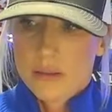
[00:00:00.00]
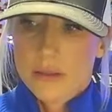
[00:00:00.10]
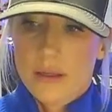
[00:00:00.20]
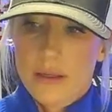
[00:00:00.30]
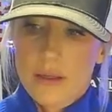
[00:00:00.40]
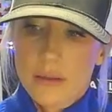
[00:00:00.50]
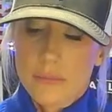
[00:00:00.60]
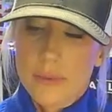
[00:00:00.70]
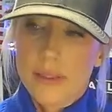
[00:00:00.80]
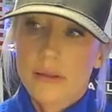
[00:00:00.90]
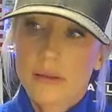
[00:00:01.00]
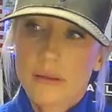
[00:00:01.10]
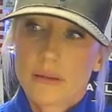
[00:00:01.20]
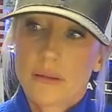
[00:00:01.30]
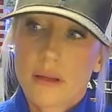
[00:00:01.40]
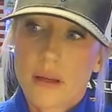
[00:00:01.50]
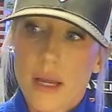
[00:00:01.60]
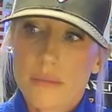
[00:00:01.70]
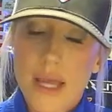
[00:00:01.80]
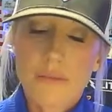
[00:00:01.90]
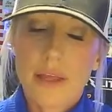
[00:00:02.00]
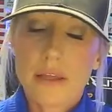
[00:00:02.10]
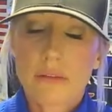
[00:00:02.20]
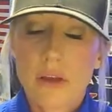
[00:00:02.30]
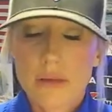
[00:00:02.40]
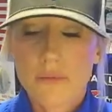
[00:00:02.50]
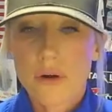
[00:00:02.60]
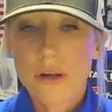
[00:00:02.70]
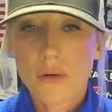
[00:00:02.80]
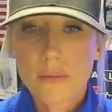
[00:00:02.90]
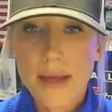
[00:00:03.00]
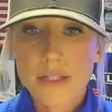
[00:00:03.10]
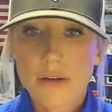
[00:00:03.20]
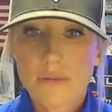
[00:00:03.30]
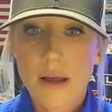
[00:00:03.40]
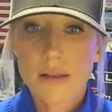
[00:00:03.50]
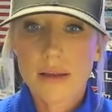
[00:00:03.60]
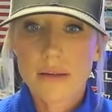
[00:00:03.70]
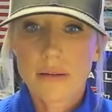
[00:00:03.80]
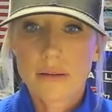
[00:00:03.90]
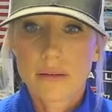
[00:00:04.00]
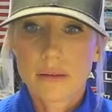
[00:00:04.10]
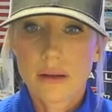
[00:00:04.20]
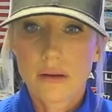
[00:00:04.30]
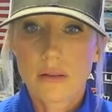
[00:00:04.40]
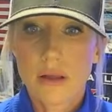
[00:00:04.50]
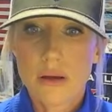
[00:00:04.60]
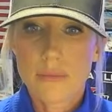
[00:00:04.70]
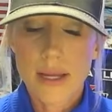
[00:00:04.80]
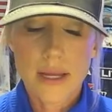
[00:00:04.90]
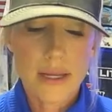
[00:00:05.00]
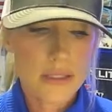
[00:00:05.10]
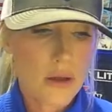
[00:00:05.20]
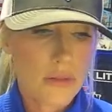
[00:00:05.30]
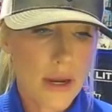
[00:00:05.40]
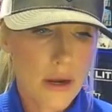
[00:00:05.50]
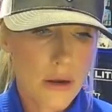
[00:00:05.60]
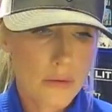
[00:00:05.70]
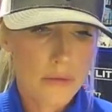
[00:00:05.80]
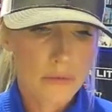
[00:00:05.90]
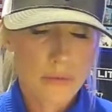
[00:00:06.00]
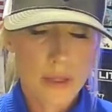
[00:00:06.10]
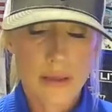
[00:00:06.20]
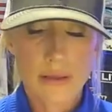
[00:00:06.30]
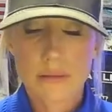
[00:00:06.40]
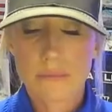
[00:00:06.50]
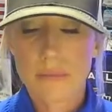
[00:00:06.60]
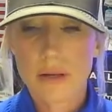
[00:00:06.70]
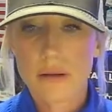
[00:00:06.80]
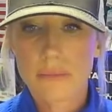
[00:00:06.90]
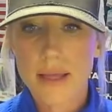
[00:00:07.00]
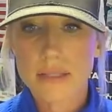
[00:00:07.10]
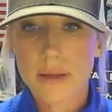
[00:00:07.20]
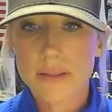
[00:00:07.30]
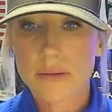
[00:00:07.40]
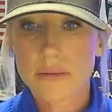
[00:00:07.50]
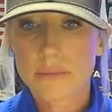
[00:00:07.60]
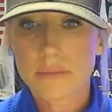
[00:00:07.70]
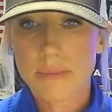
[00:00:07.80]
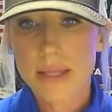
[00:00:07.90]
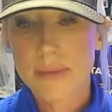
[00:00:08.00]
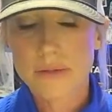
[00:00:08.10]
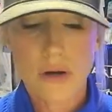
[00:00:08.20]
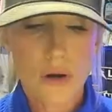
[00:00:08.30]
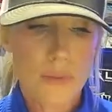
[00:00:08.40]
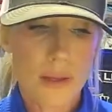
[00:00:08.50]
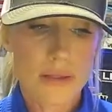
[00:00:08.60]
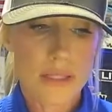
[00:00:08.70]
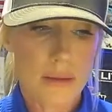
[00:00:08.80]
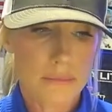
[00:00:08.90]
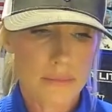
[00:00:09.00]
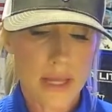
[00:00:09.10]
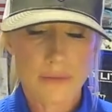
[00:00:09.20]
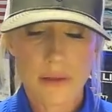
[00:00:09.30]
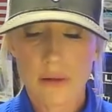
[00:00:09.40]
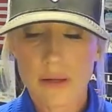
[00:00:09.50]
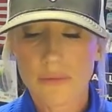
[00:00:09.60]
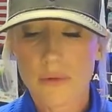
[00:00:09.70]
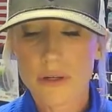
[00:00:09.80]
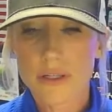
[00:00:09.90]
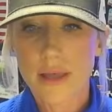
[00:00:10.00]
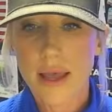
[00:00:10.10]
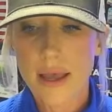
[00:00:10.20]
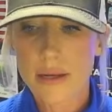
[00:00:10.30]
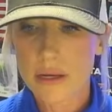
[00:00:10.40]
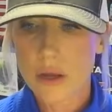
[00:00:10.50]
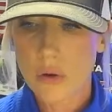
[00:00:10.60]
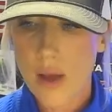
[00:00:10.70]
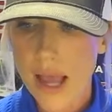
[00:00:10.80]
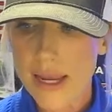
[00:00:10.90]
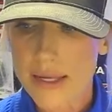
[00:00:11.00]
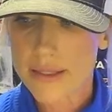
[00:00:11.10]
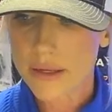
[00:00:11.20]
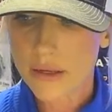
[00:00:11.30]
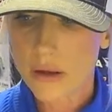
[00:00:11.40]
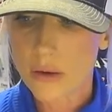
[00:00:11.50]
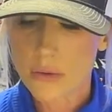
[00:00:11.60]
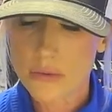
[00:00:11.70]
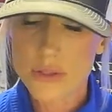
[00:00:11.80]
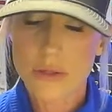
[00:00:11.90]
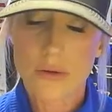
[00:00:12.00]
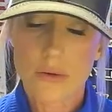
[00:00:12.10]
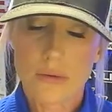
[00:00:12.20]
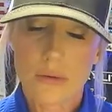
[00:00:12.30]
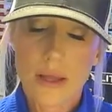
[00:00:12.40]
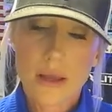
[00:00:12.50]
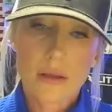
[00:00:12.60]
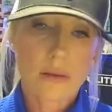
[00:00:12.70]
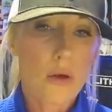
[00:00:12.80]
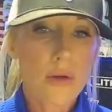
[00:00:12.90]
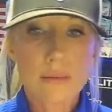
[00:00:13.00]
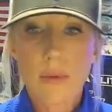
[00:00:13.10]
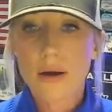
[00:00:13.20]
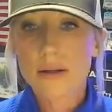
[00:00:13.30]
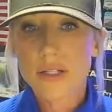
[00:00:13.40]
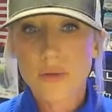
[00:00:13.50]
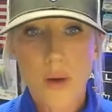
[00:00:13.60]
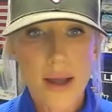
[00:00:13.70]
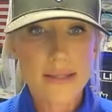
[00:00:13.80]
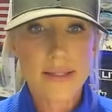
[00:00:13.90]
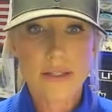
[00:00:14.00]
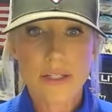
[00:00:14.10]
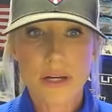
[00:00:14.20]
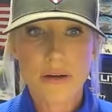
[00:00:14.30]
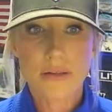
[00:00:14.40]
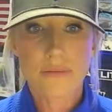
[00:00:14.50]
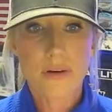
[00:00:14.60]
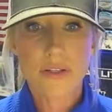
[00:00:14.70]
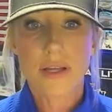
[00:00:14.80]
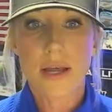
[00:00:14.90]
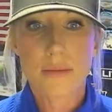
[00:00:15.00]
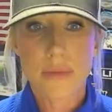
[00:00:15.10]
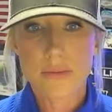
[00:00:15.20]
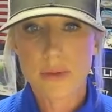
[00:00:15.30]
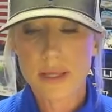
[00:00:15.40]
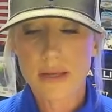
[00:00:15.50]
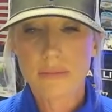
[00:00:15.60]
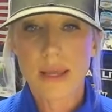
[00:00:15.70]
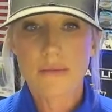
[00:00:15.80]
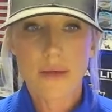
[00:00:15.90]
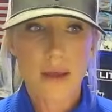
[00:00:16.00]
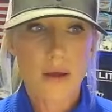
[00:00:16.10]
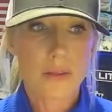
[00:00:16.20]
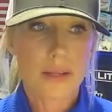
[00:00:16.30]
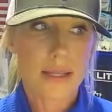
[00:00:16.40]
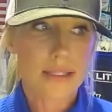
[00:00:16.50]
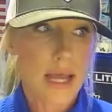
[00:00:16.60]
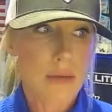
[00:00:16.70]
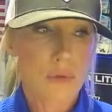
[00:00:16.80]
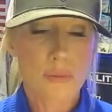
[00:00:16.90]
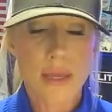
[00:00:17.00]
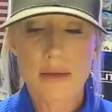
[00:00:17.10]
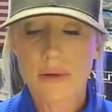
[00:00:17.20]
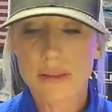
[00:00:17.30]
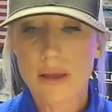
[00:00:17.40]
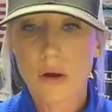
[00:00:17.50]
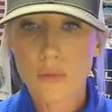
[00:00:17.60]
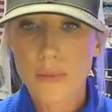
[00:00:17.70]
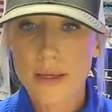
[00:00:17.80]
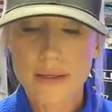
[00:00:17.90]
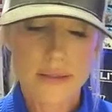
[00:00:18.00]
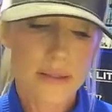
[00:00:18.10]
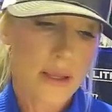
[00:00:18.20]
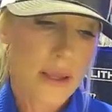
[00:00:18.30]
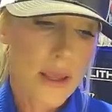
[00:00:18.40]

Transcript: I'm definitely looking forward to going back to Eufaula, Oklahoma. I get to go there with, Bassmaster Opens. I'm definitely looking forward to that. I get to go to Logan Martin twice this year. The first time is with the NPFL. The next time will be with the Opens.